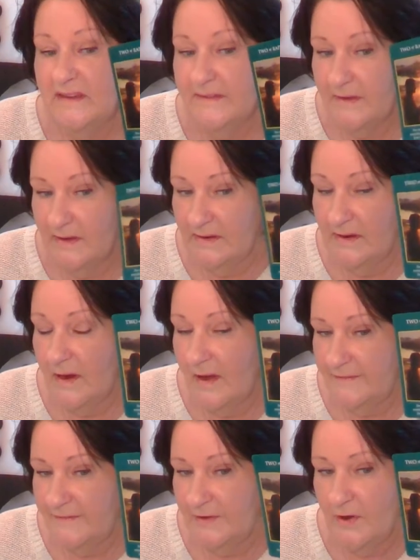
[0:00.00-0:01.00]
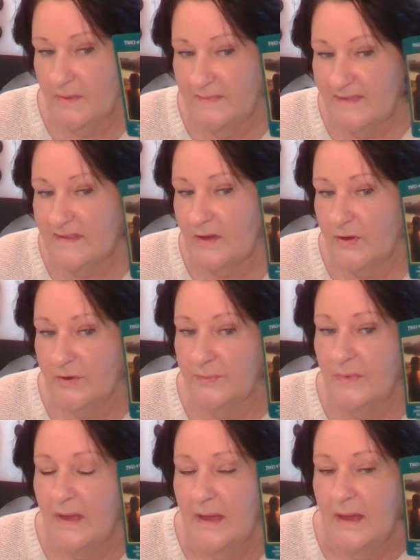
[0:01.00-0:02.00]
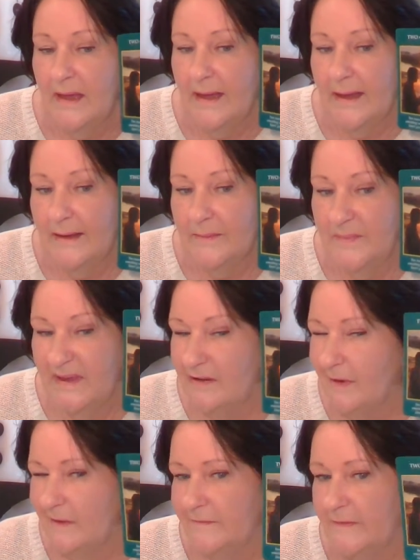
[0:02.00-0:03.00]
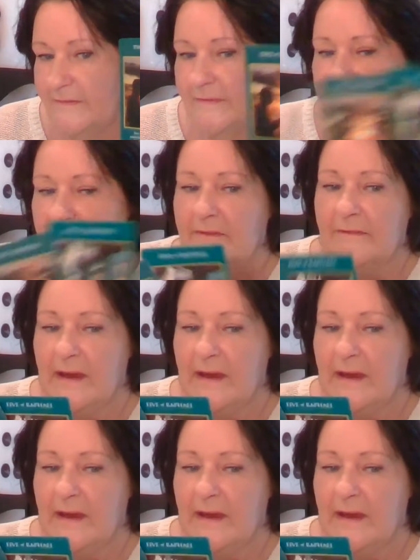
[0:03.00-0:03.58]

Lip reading: never in a lifetime. So be grateful for that